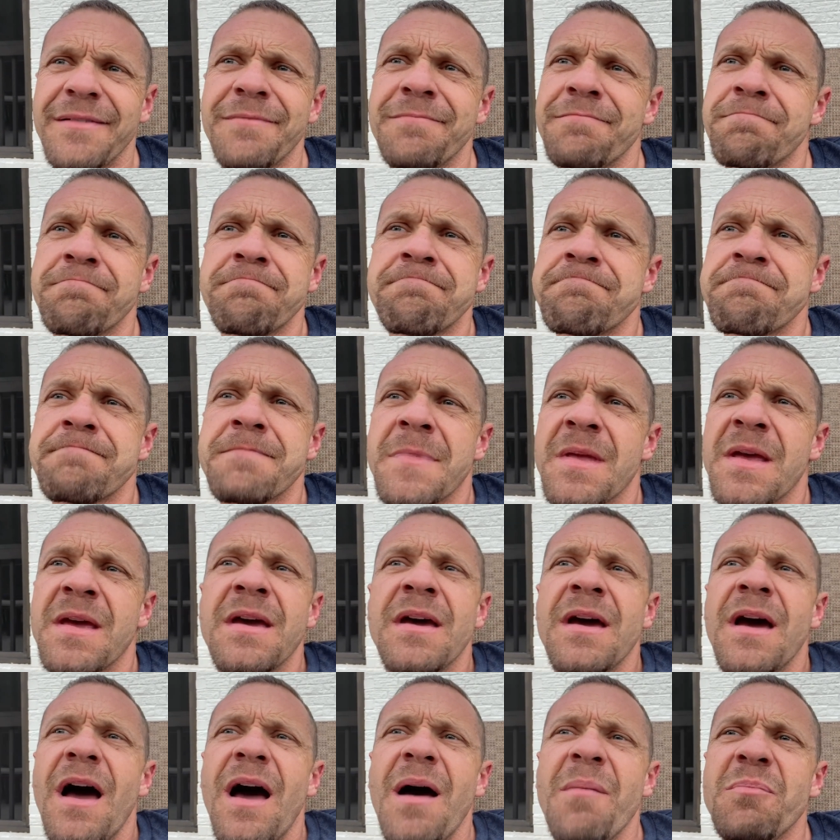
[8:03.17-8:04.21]
And
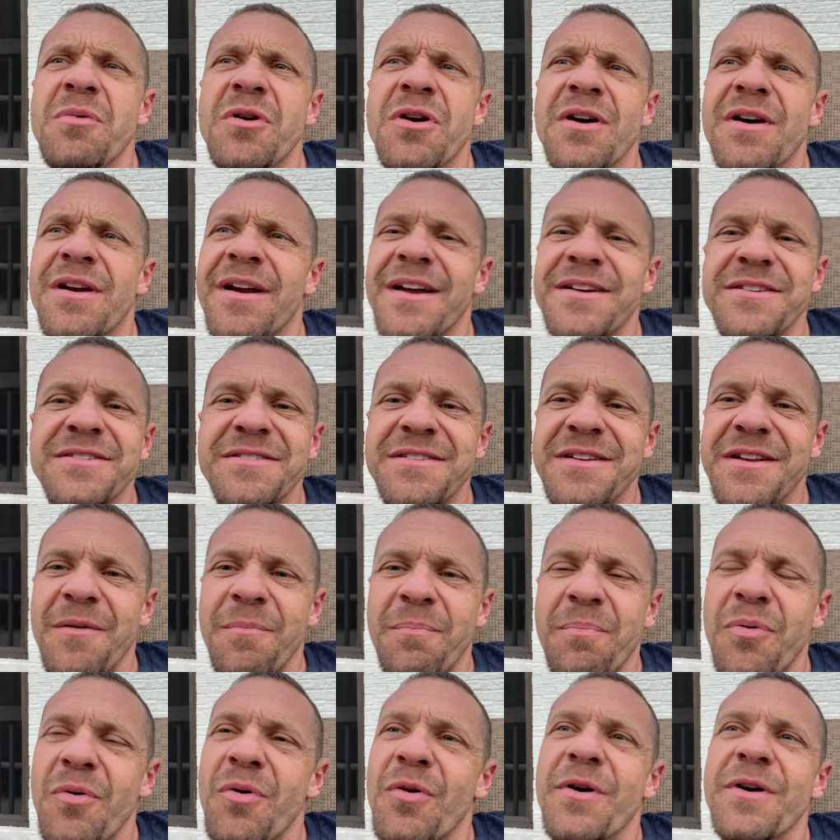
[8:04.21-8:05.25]
I'm good. I just need a
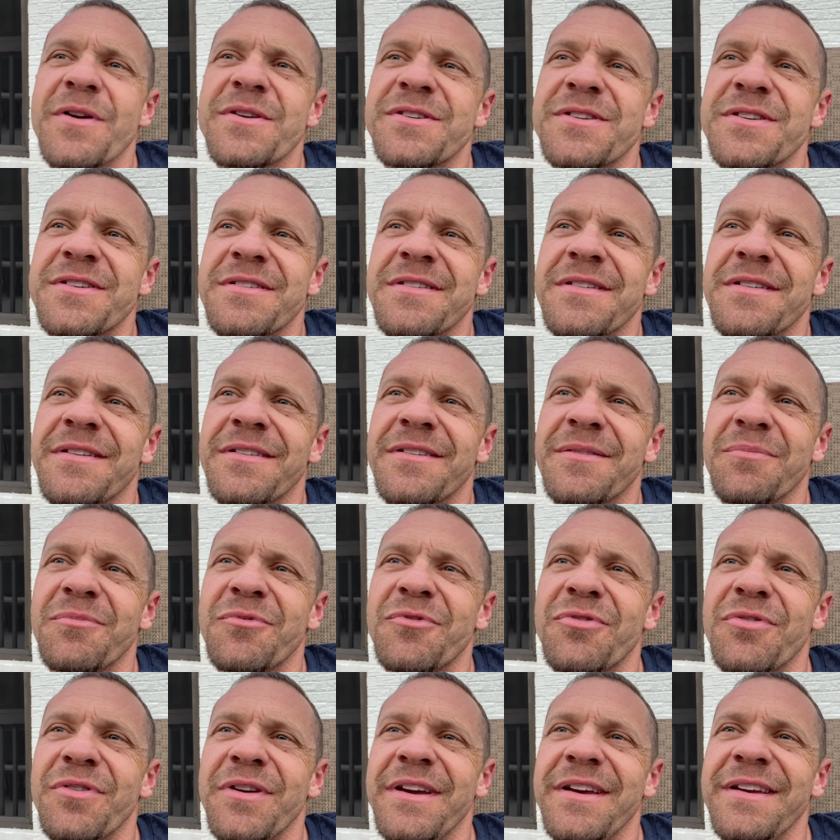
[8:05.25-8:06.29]
porch, some
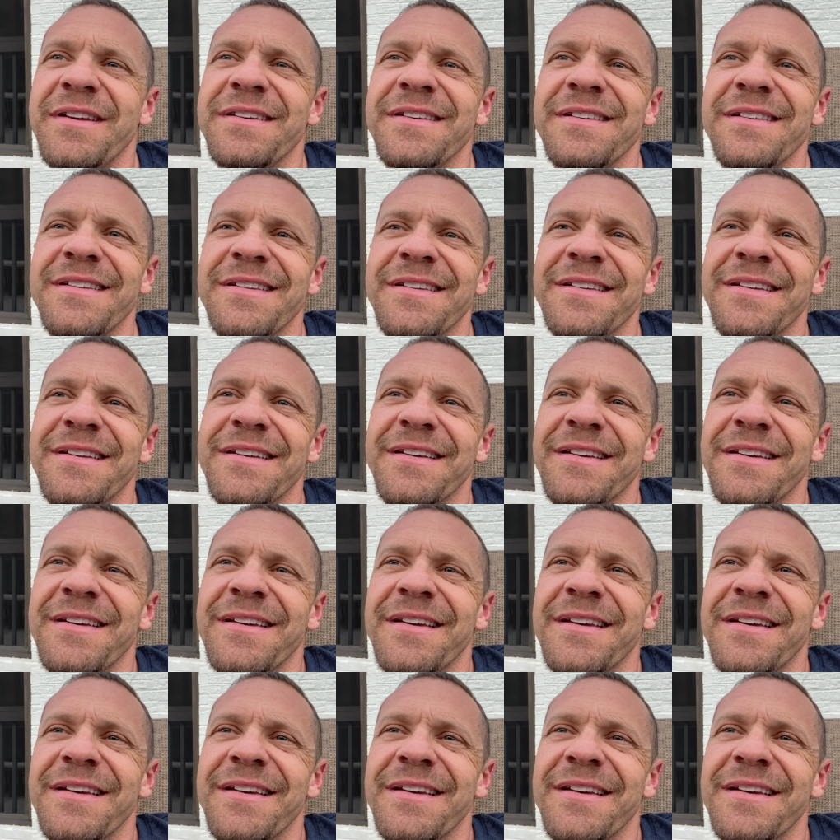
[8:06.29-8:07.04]
trees,